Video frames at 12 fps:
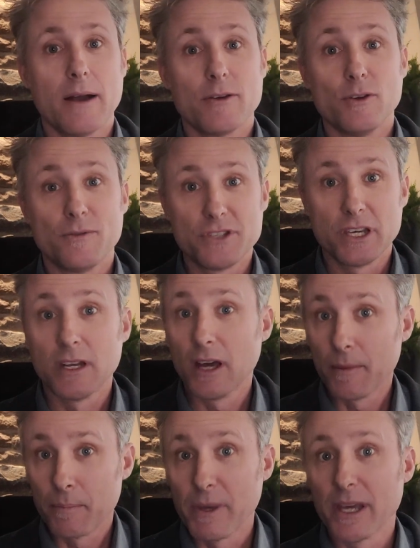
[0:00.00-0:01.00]
You've seen
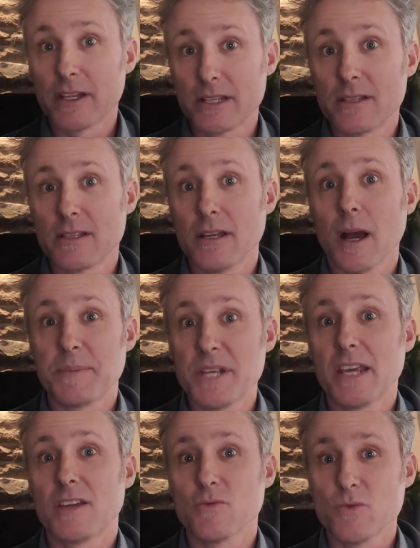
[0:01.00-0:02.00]
a big
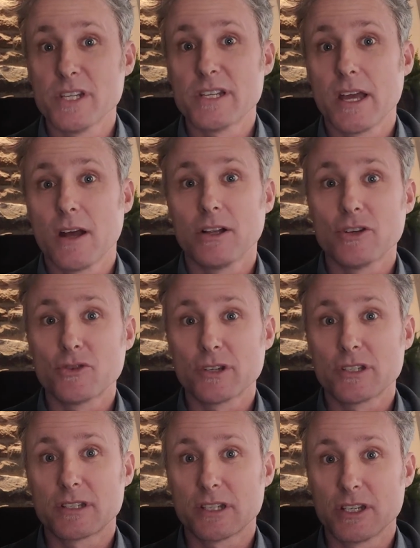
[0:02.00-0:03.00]
uptake in retail
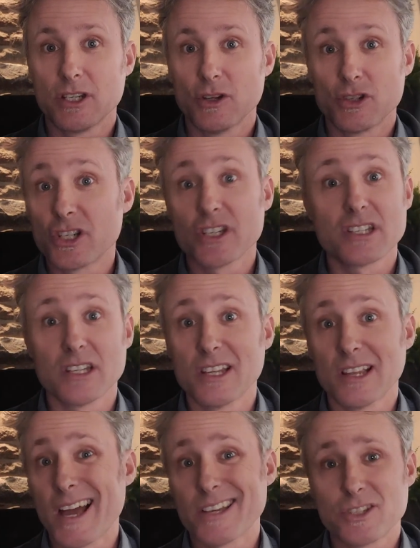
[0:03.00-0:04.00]
interest, just in
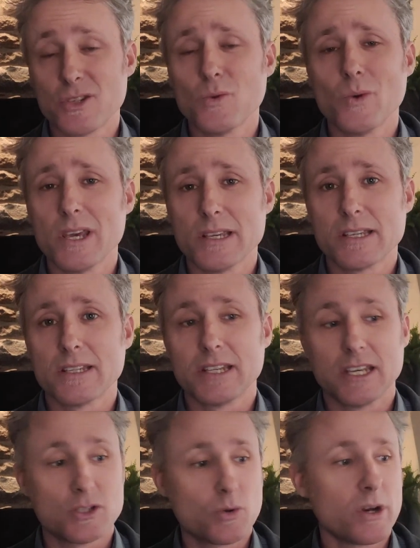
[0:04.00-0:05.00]
the last 2 weeks
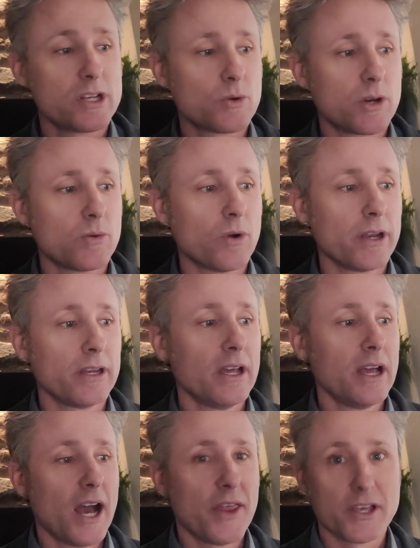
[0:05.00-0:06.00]
in 2021.
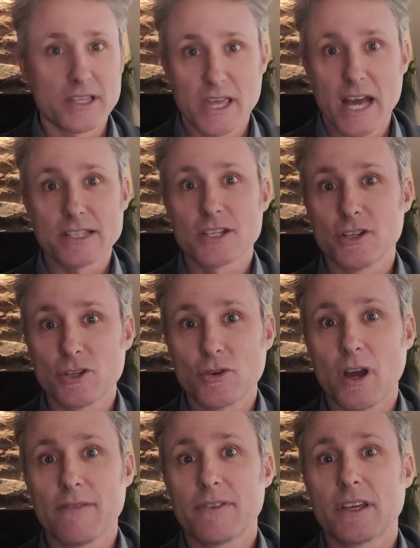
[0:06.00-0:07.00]
I think that's going to
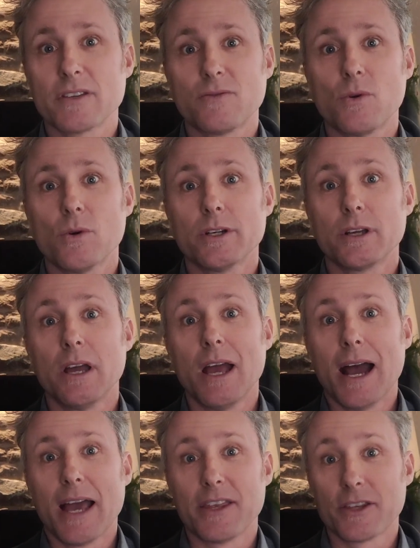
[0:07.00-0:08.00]
drive things forward.
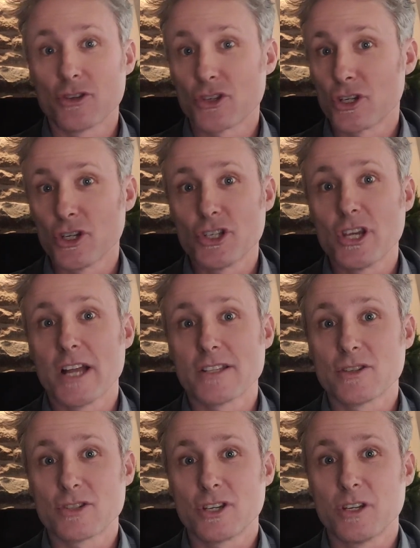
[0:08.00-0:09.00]
I think there's a good chance
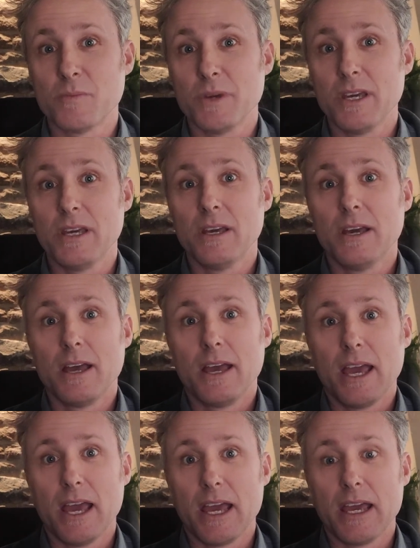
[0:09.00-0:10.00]
there's going to be
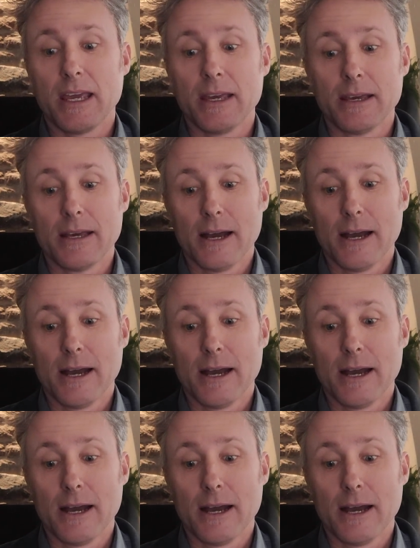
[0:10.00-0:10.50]
a